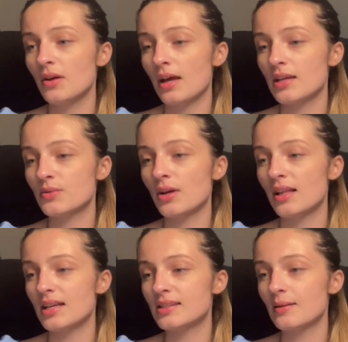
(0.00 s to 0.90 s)
as well
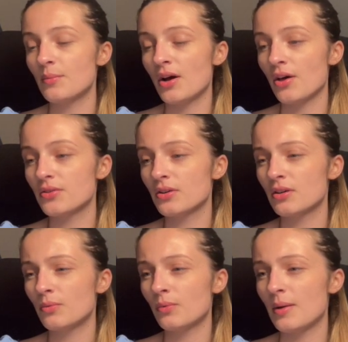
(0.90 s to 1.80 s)
as some other
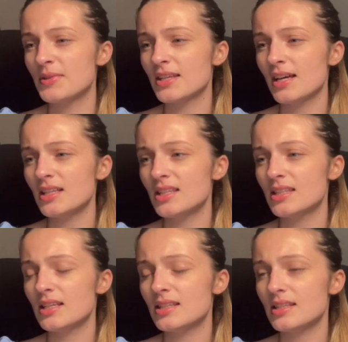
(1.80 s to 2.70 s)

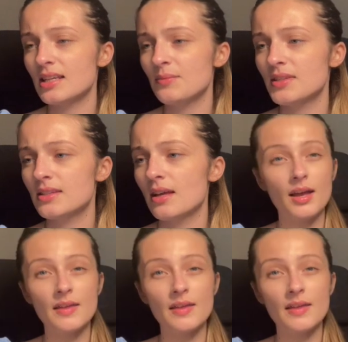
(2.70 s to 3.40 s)
websites, it seems.